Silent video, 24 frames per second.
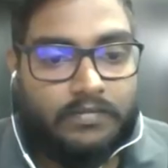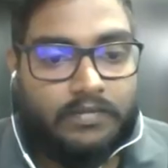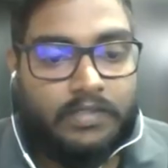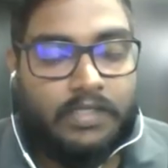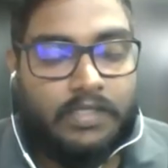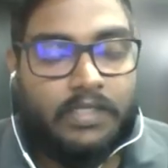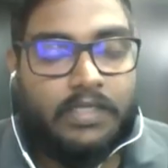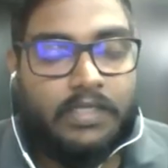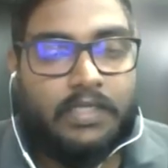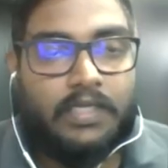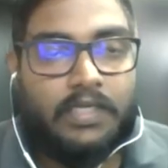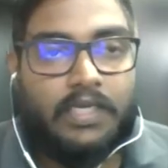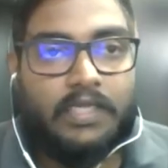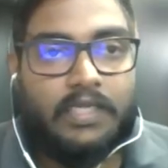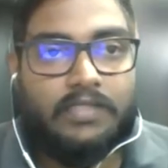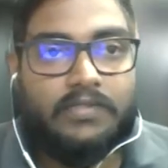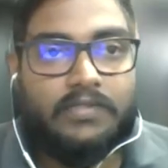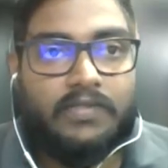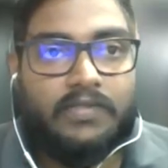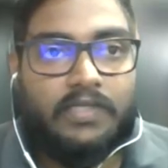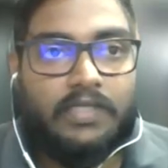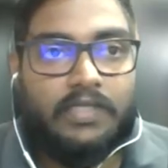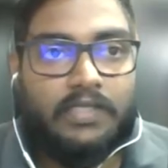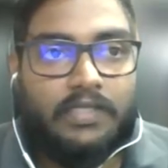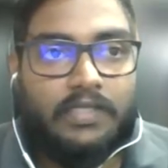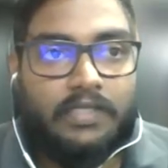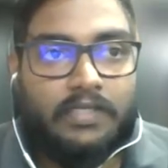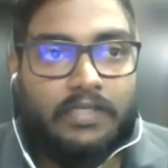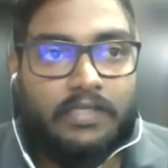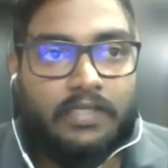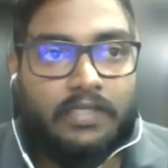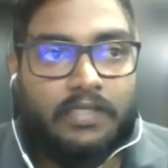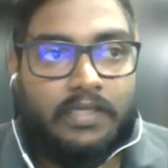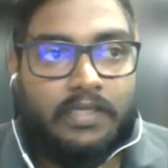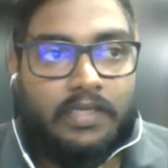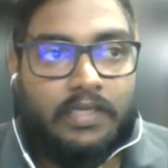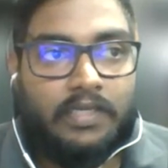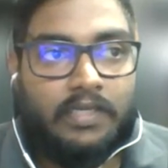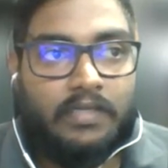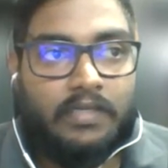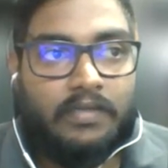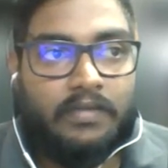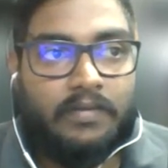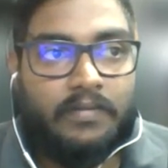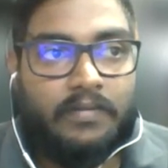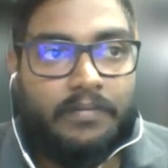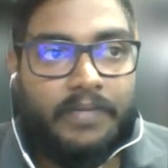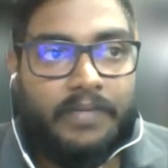Uh, actually, uh,
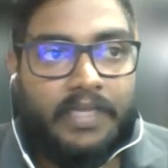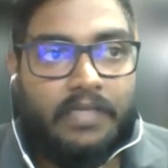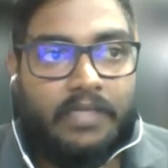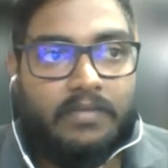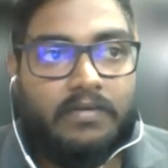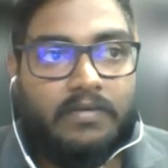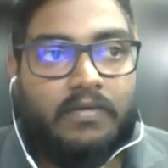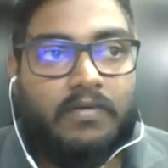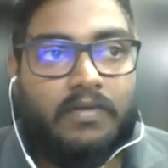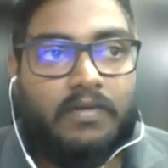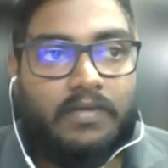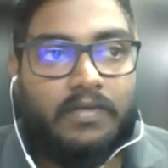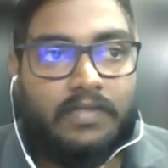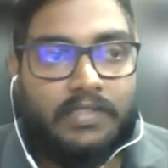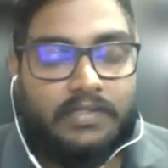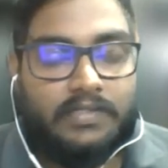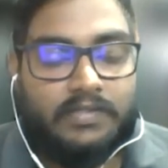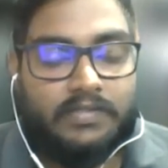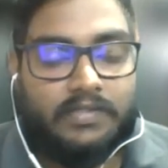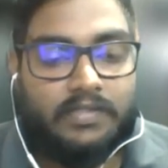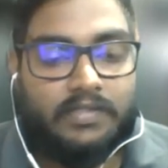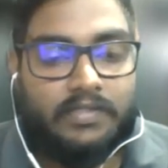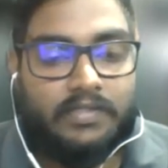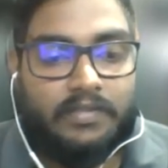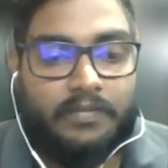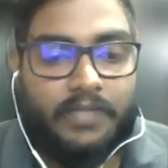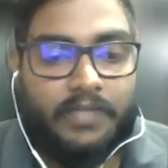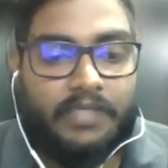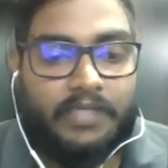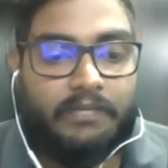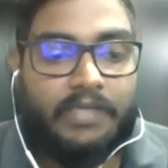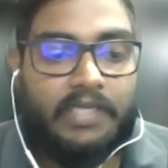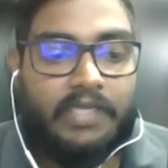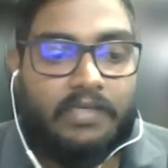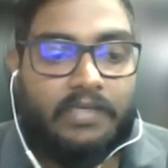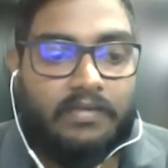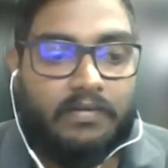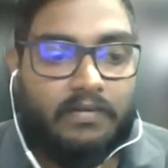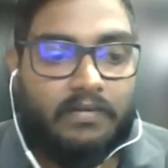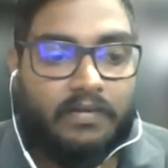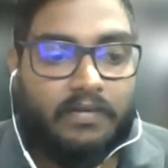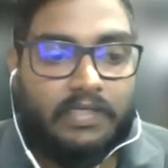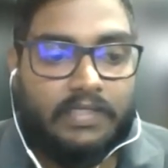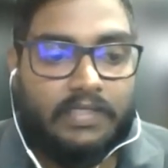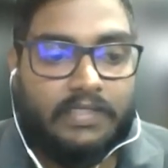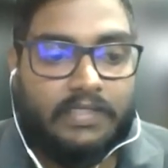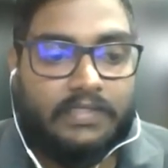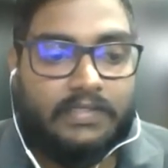main goal is uh, my main goal
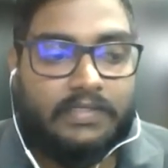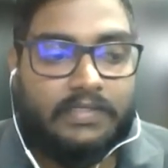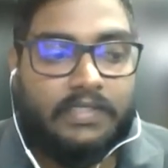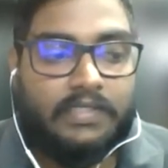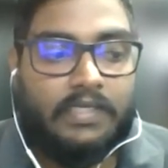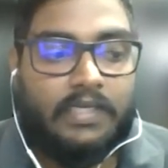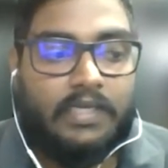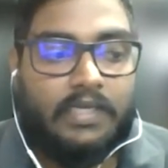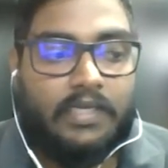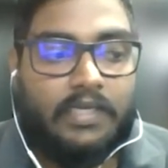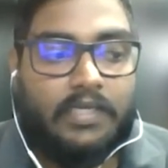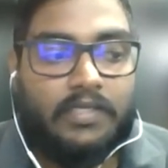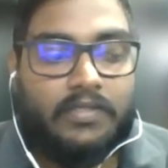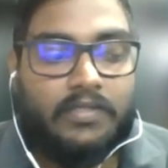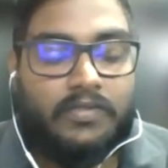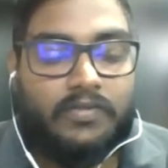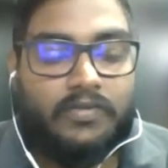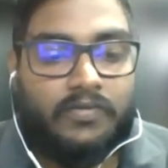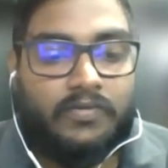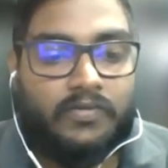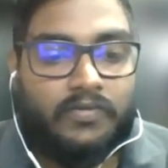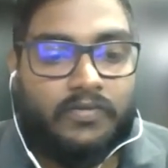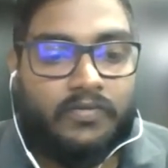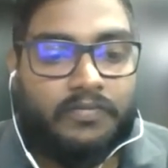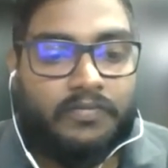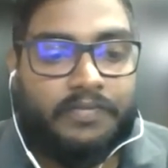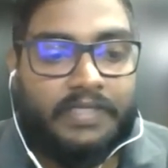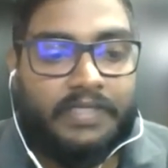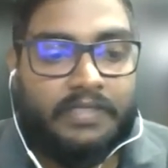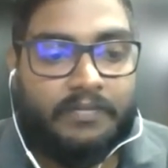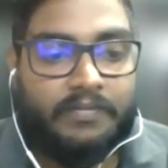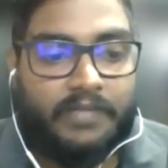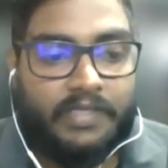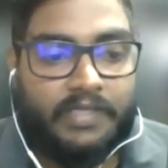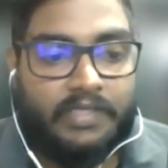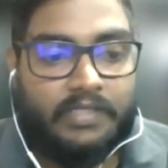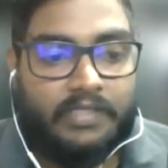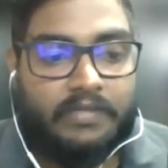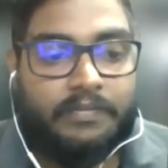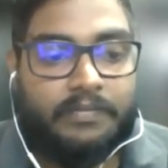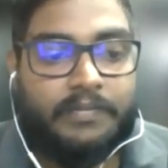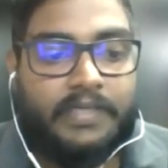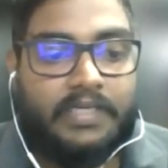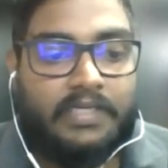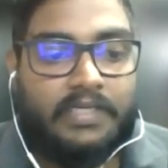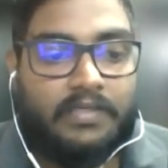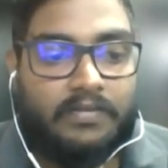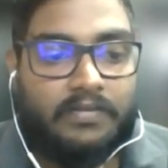is to bring my
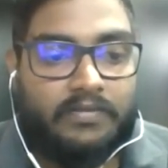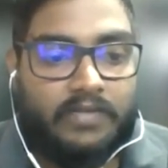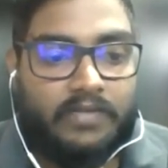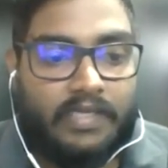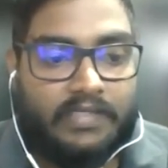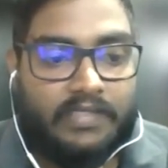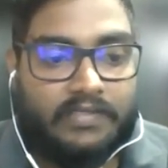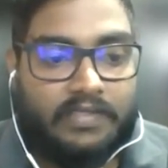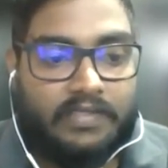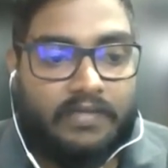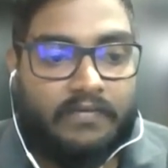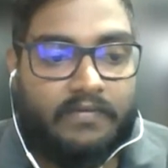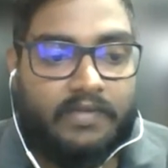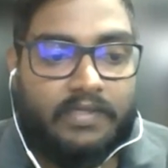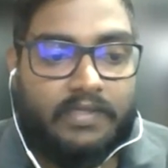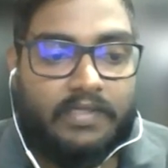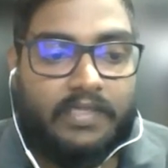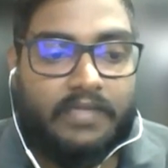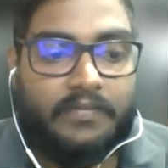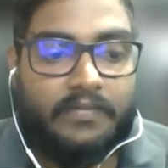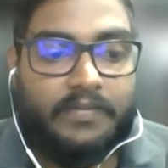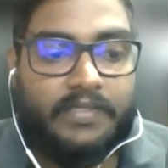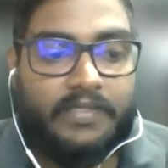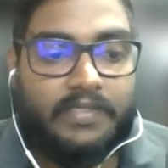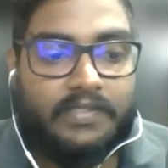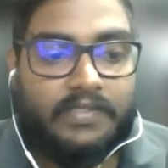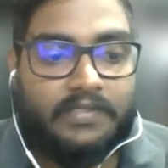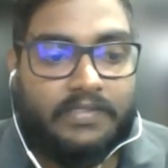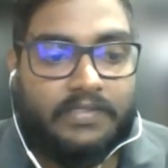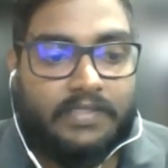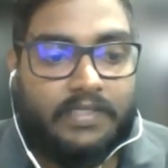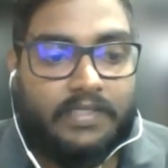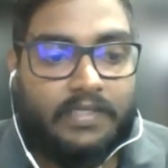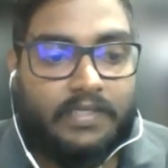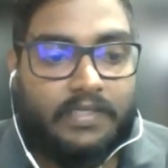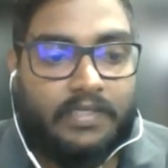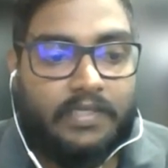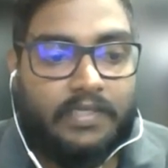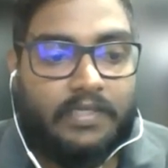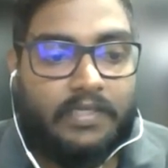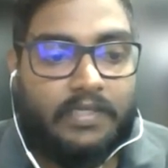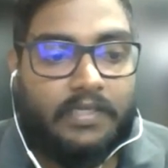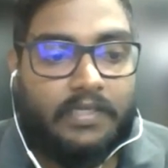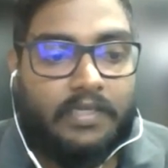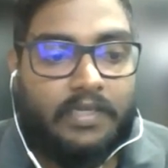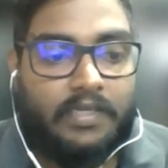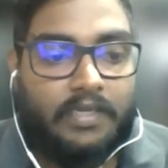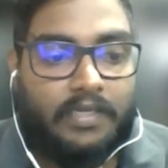company to next level. That means uh,
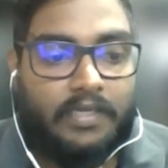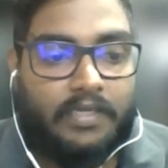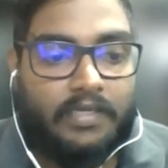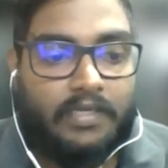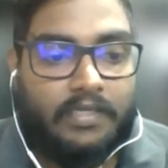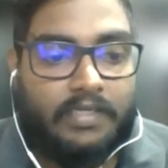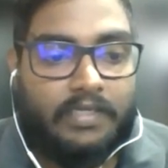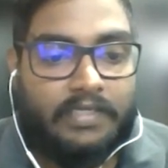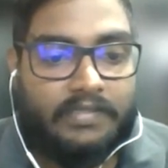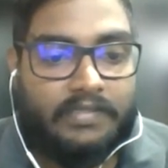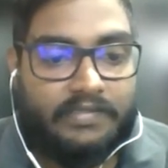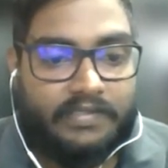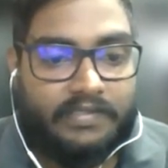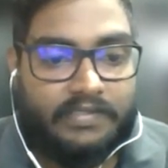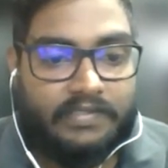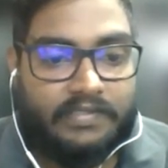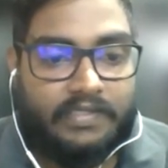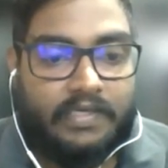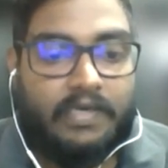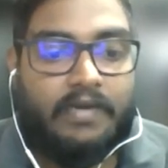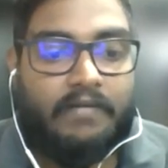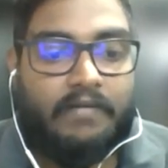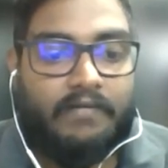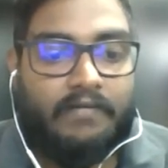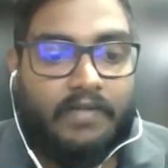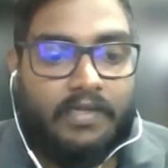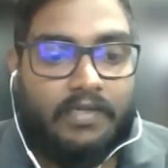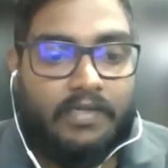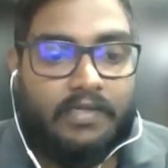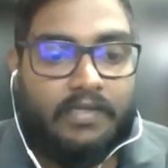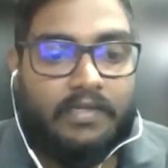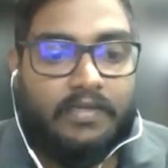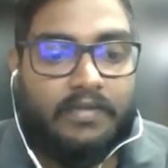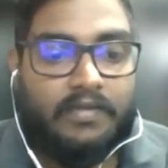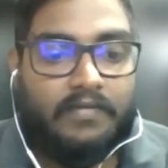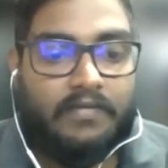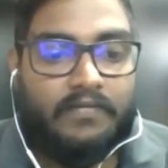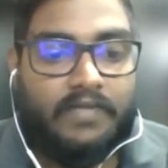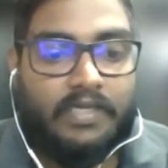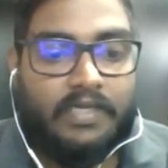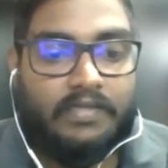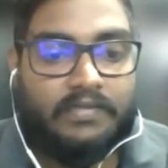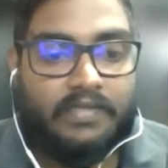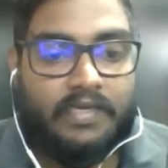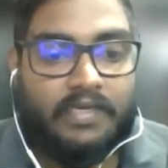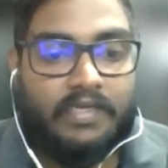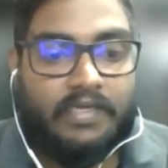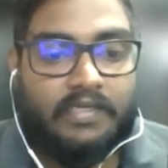international level. We are
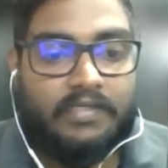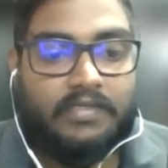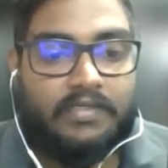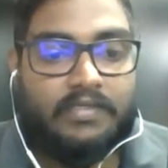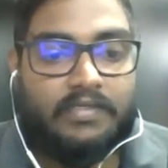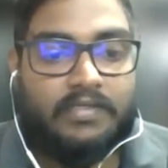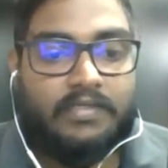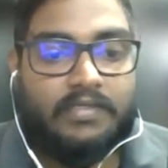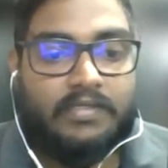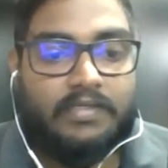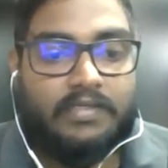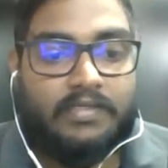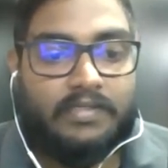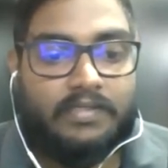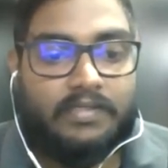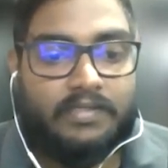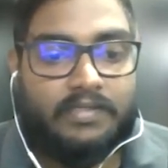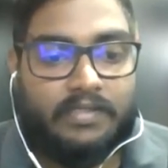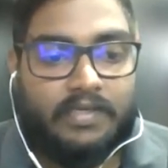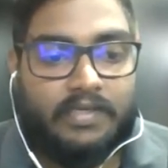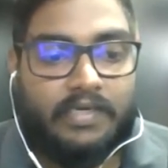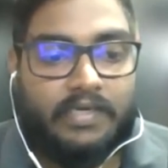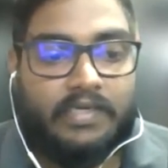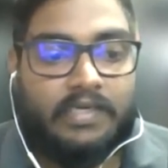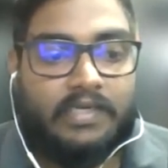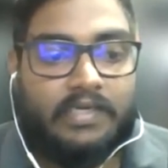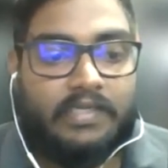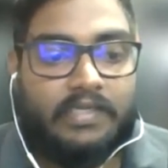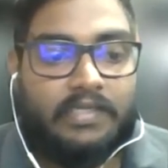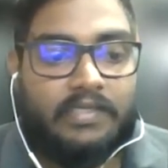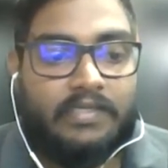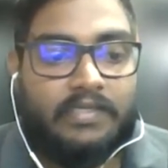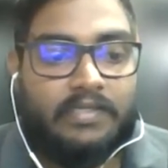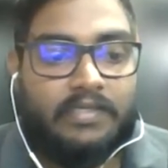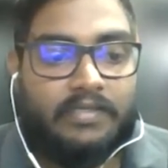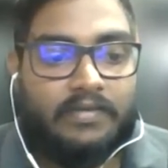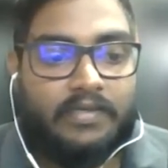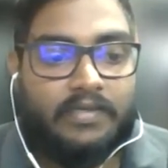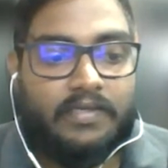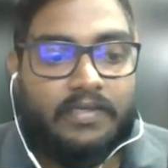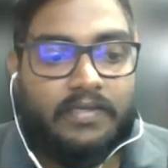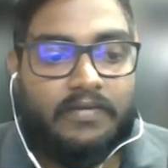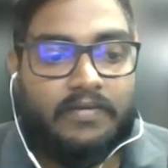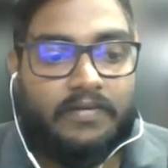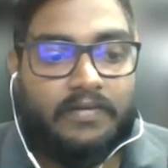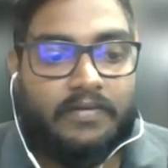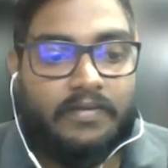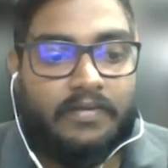trying currently
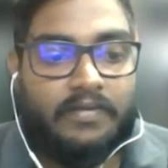uh,